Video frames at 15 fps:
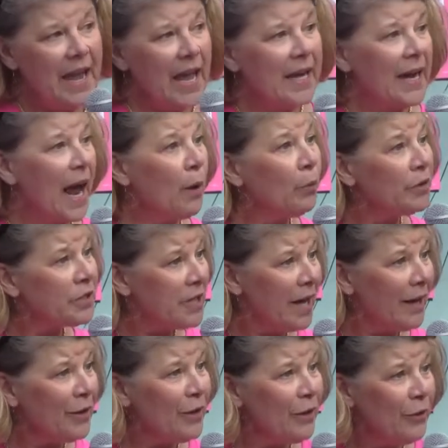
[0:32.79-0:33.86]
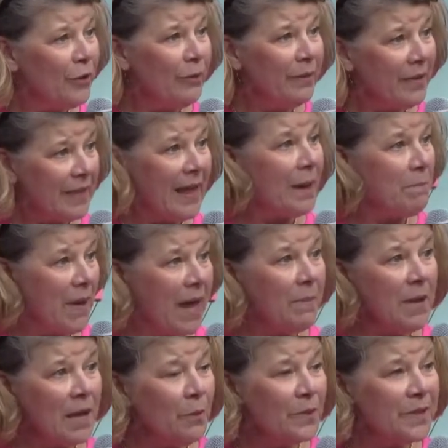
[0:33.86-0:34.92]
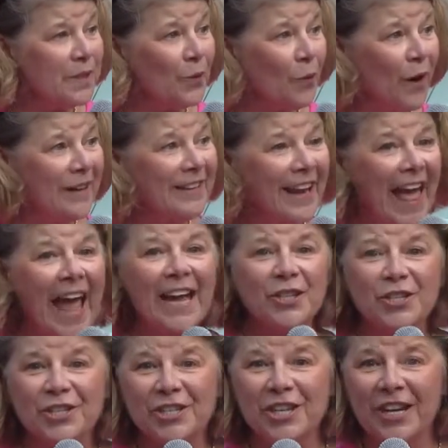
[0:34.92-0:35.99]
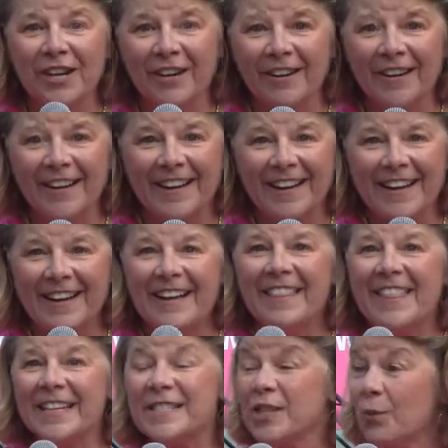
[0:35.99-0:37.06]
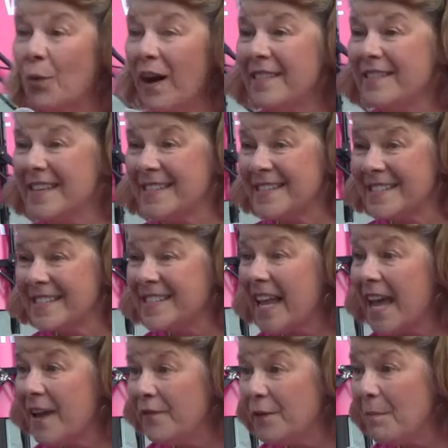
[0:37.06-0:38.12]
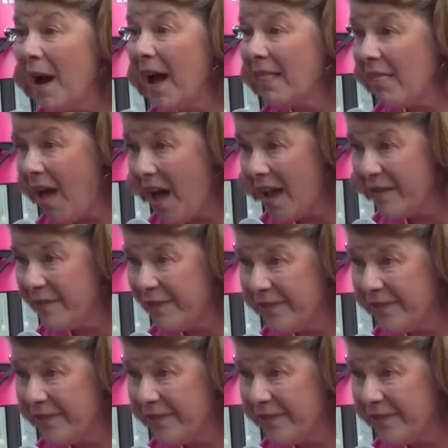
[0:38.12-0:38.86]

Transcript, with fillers: And I will tell you that maybe it was the one last year that's the one that saved my life.